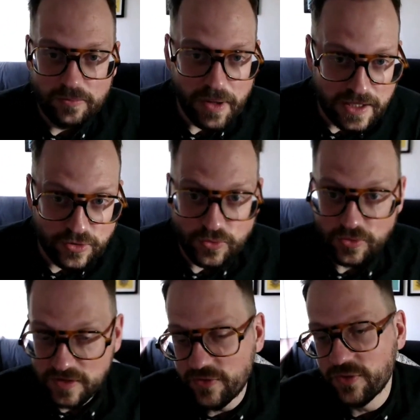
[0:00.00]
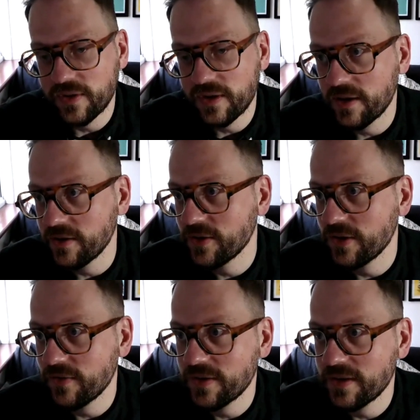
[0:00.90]
better or different than other
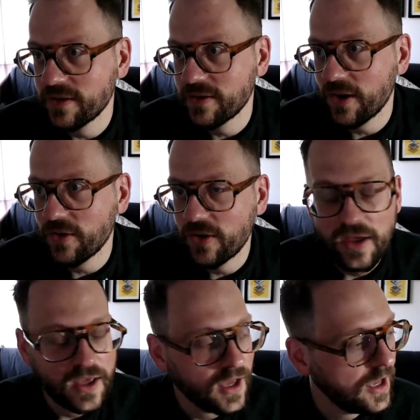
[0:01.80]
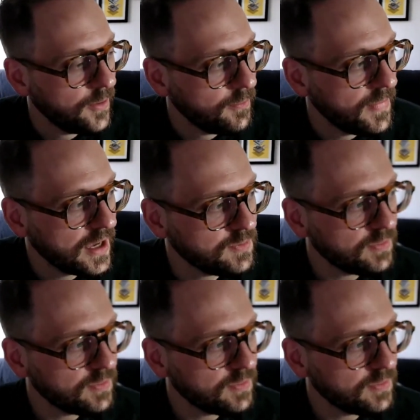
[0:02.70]
services. So, Max, we're